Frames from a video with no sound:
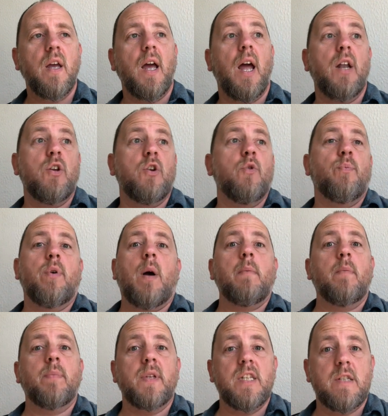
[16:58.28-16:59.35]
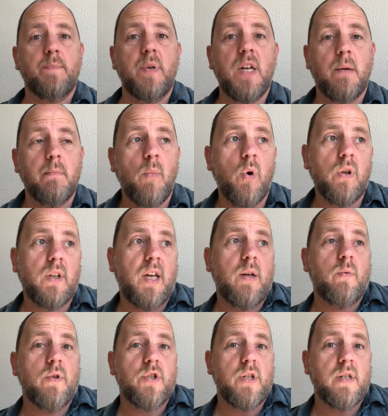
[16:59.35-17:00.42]
and you probably speak more
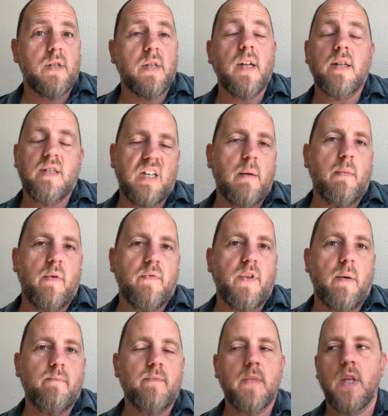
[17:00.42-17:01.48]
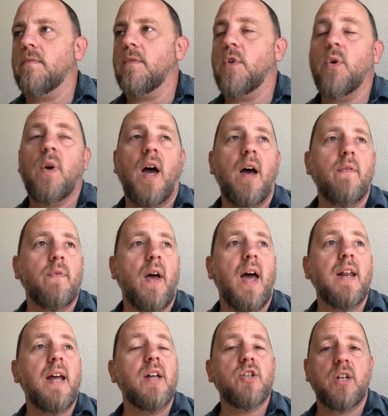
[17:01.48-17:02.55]
languages than some of them. You have
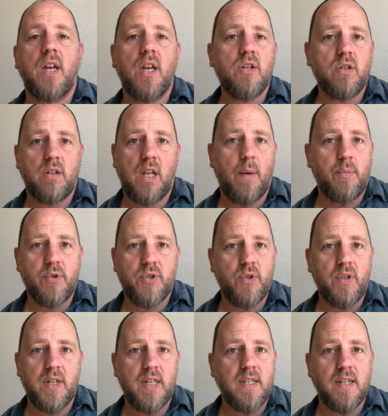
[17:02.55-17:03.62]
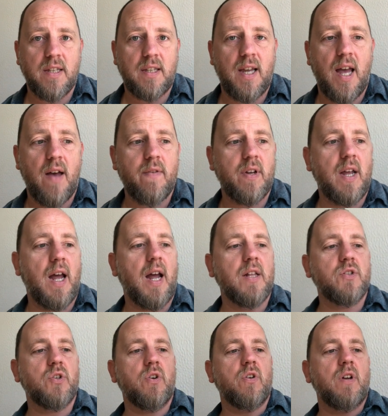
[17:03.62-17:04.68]
had educational opportunities that they haven't had,
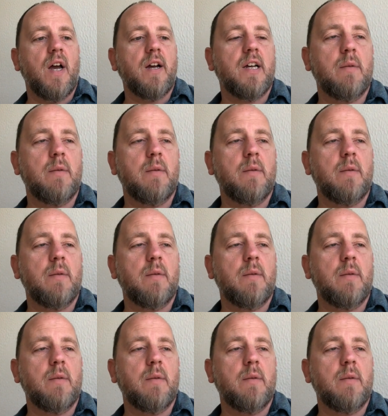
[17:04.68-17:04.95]
so you're not going